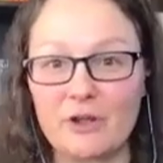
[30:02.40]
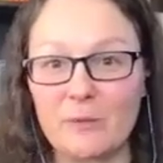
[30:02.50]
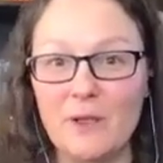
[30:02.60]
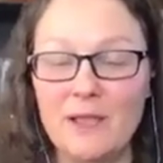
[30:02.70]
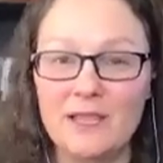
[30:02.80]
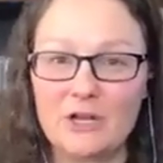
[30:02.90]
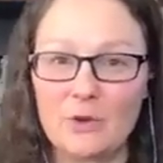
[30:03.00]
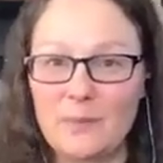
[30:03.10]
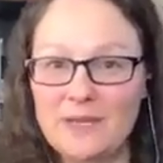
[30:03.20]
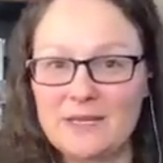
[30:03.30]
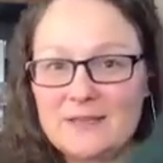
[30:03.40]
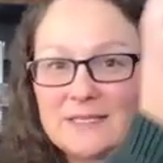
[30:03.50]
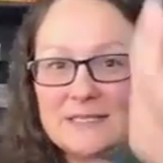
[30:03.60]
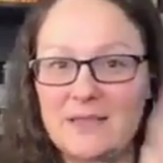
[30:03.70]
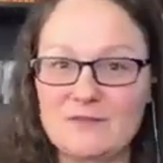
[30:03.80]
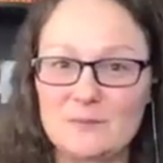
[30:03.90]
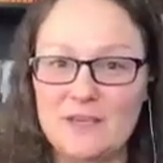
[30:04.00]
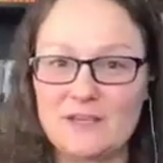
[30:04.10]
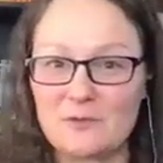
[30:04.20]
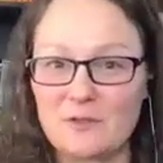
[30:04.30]
from, being in this safe
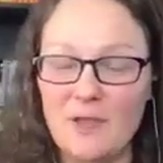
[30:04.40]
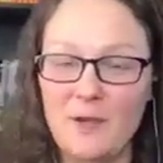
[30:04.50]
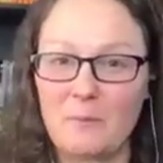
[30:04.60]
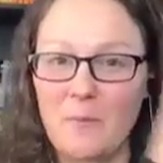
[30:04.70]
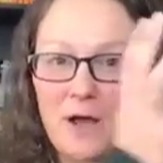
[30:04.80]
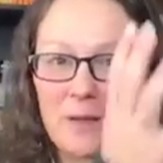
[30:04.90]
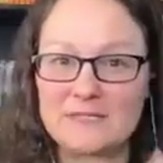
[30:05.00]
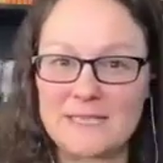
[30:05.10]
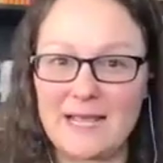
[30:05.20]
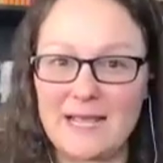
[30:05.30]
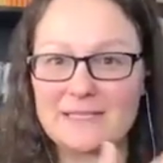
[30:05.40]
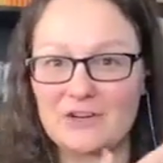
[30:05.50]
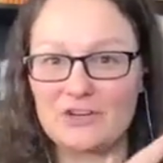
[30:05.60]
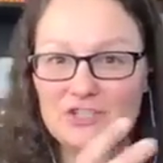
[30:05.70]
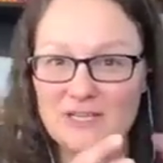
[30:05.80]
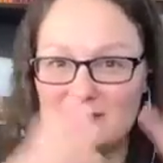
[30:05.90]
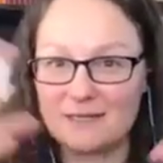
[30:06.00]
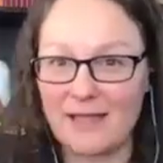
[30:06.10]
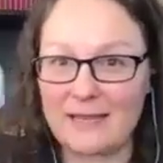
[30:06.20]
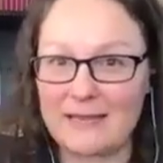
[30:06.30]
space with mom and dad's energy
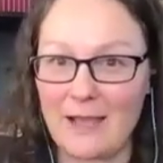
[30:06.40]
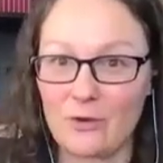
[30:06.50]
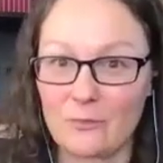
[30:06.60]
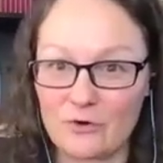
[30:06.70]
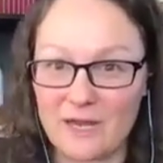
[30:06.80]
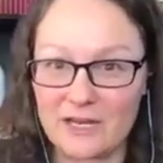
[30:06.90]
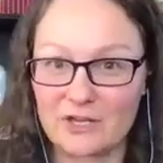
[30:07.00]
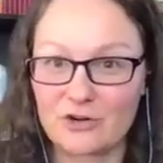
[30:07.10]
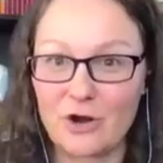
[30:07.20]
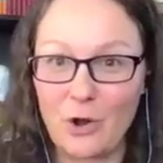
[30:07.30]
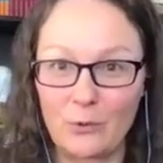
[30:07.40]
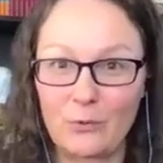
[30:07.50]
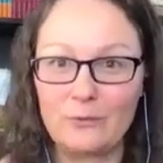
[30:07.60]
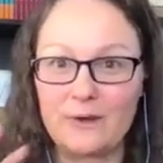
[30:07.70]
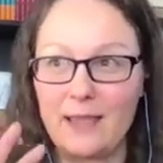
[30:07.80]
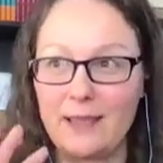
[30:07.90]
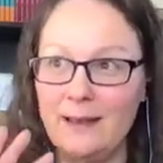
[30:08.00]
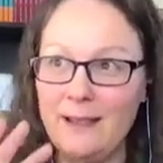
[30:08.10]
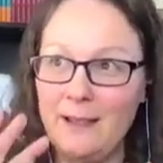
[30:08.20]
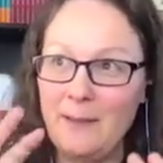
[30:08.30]
to like now creating your own,
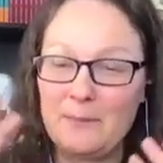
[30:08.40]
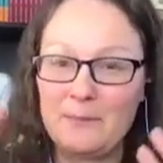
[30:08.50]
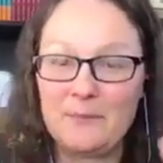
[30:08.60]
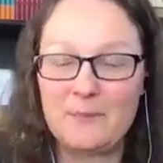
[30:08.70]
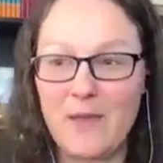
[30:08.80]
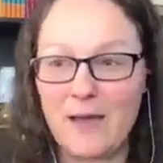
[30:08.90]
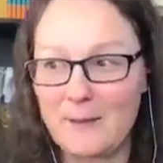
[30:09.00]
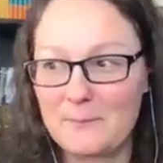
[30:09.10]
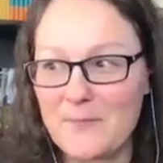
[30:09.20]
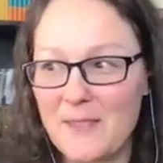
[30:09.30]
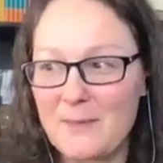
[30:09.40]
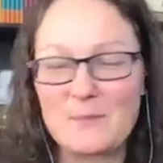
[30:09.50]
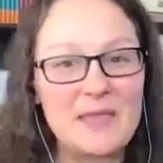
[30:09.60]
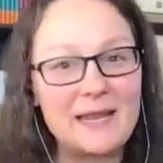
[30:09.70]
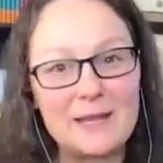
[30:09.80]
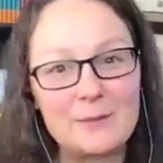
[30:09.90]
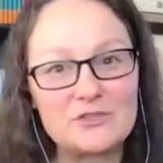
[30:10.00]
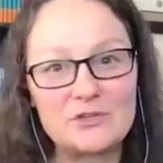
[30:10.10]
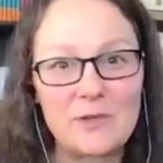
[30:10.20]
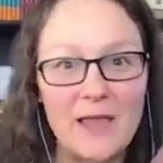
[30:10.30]
and um, being
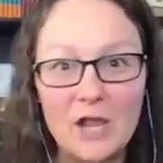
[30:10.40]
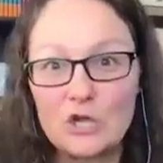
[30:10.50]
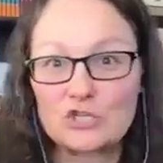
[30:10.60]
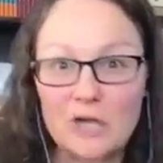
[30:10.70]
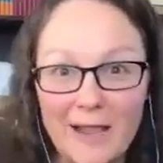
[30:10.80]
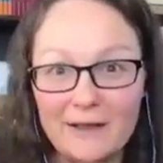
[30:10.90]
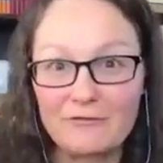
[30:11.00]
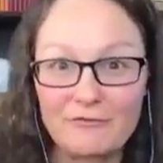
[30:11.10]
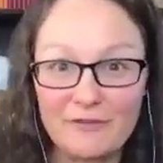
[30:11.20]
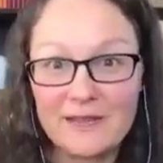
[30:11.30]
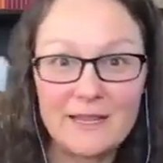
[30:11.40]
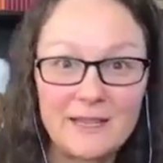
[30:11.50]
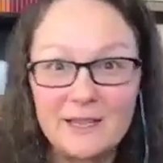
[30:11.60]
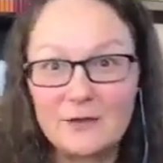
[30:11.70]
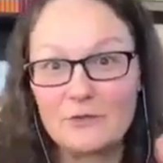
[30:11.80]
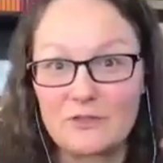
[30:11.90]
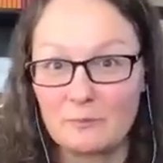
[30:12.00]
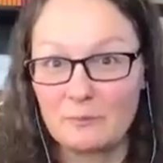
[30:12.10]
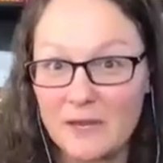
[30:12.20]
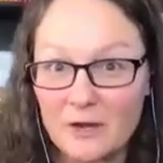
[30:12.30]
able to like try and fit in
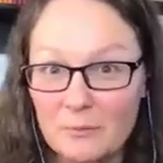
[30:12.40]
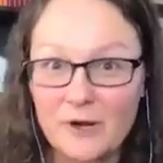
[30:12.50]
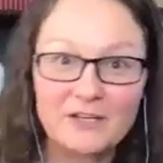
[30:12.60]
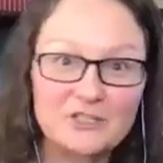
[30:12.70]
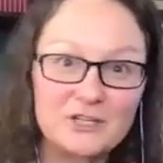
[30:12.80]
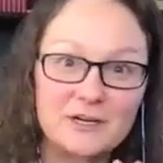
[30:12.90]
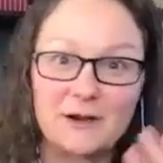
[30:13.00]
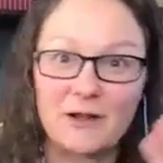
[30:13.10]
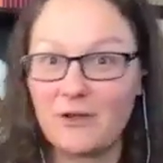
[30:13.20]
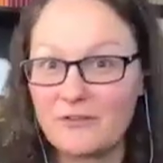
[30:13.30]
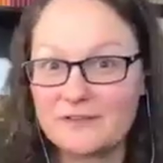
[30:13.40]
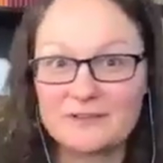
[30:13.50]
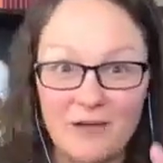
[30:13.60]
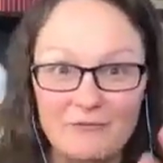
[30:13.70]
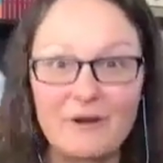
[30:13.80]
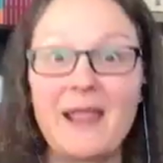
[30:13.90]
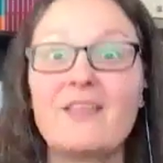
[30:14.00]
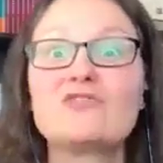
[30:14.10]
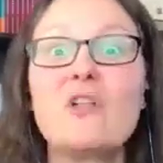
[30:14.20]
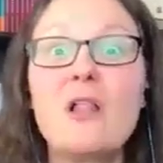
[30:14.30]
with the peer pressure and all the stuff,
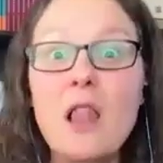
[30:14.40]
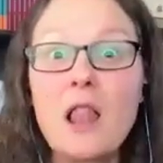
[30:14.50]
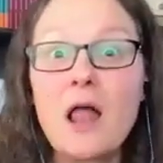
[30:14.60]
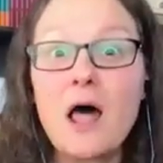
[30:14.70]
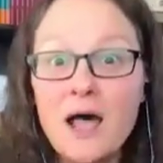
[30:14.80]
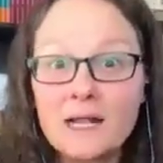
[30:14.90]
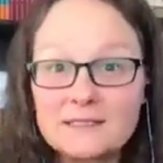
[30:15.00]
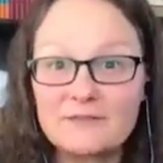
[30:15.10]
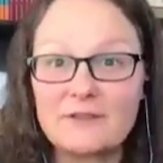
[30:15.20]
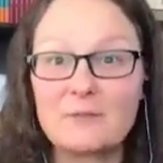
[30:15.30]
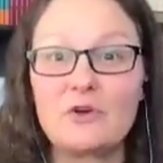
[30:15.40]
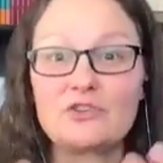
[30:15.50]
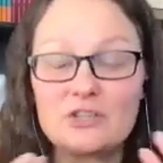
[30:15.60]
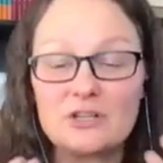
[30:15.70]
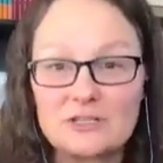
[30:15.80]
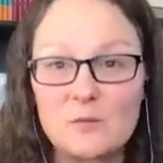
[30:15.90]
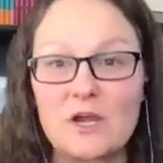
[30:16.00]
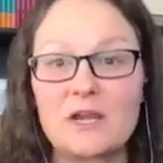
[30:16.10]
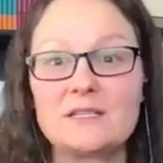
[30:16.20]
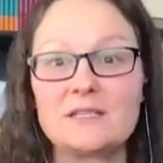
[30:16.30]
right? There's lots of emotional
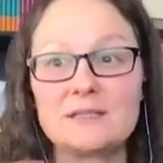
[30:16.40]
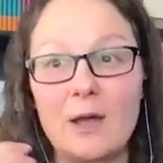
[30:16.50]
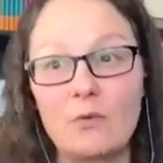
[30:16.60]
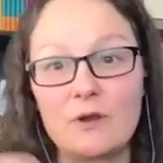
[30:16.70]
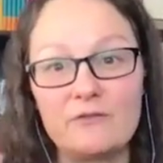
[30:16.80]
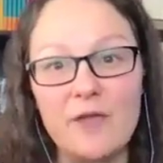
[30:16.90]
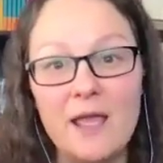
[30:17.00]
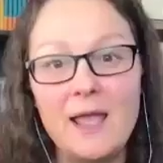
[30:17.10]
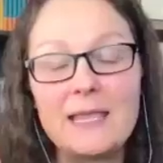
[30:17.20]
experiences that would have